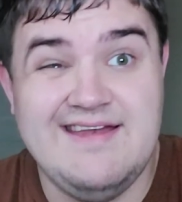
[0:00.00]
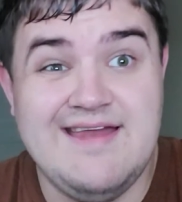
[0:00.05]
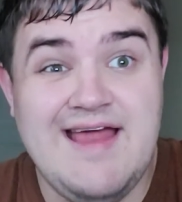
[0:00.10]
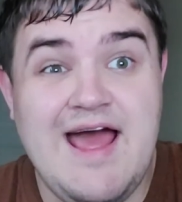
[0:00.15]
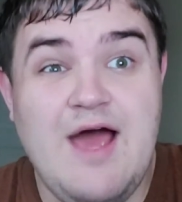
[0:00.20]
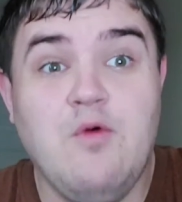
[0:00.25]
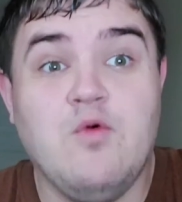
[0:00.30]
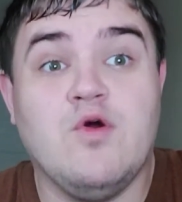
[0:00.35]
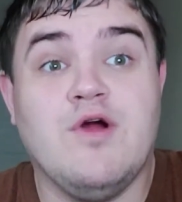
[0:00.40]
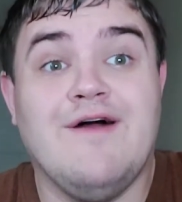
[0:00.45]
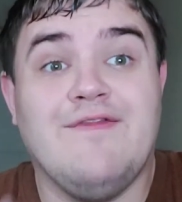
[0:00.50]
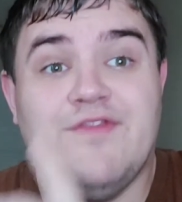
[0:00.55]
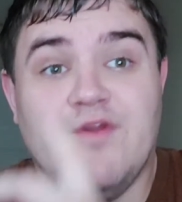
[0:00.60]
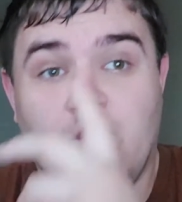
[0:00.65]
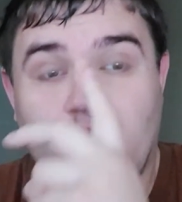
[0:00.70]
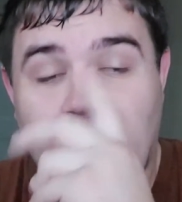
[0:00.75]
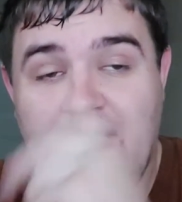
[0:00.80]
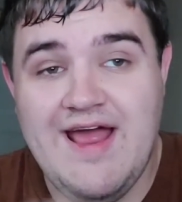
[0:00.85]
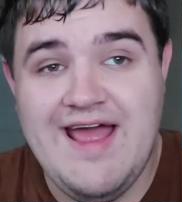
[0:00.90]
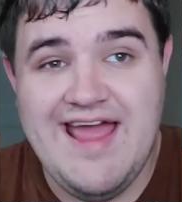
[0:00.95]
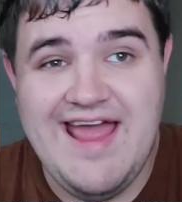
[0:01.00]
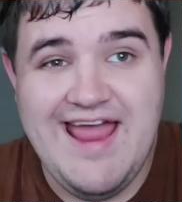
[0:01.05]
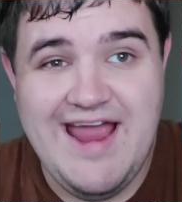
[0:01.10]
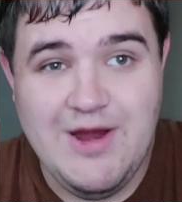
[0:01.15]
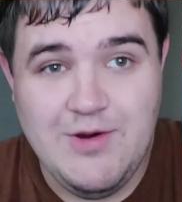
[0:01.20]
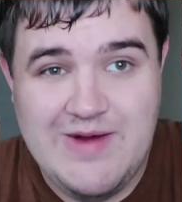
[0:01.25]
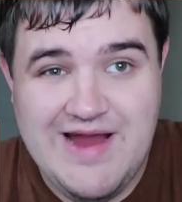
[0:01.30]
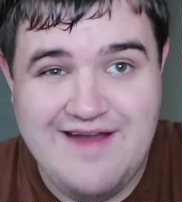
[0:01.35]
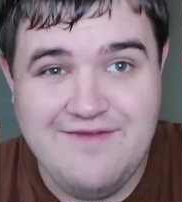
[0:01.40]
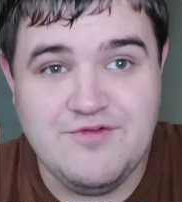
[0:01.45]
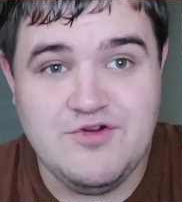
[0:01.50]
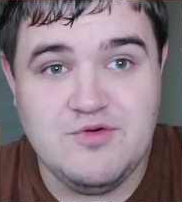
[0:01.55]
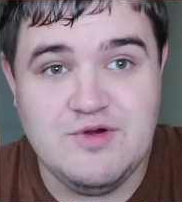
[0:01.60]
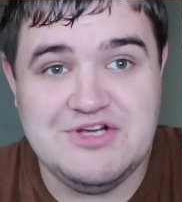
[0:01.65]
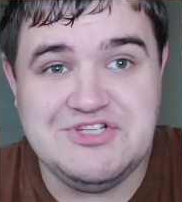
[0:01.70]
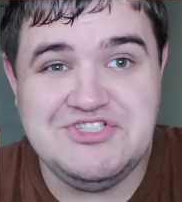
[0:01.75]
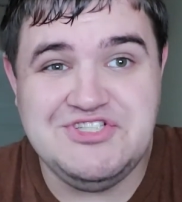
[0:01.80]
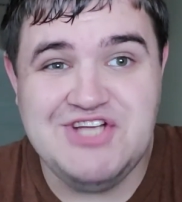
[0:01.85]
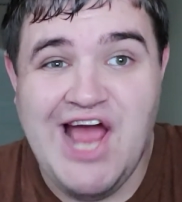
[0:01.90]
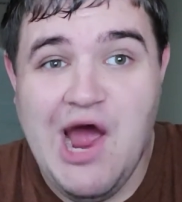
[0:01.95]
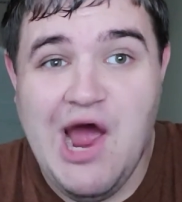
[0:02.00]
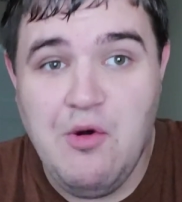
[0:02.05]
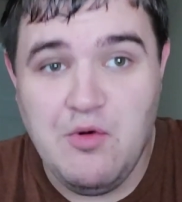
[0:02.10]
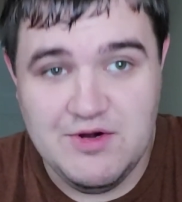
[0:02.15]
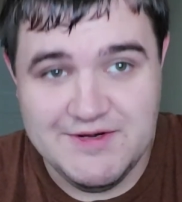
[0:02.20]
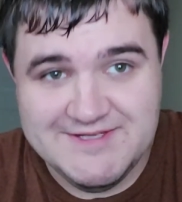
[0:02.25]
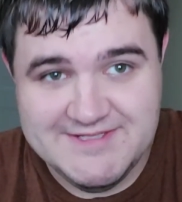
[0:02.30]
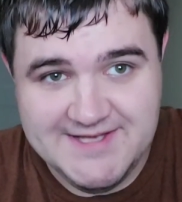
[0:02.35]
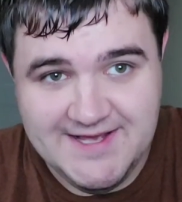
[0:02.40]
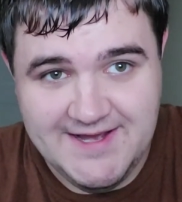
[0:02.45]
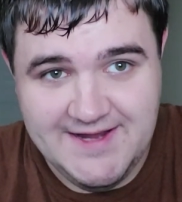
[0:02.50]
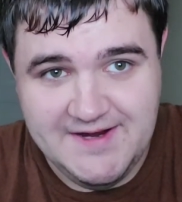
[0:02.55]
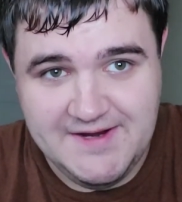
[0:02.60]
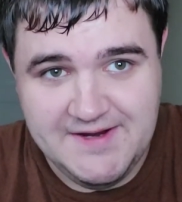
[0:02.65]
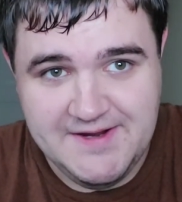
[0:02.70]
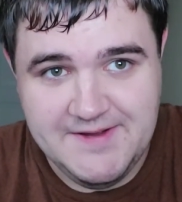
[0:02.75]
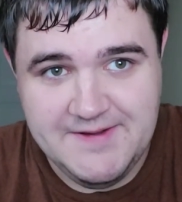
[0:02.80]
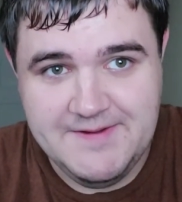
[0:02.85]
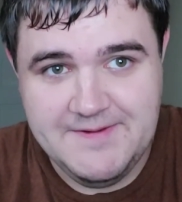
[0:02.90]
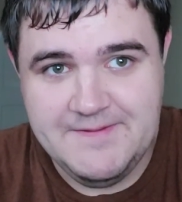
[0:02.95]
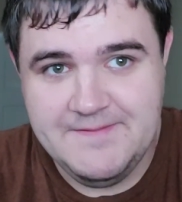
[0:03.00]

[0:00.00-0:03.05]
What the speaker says: now we're on the wet hair after a shower saga.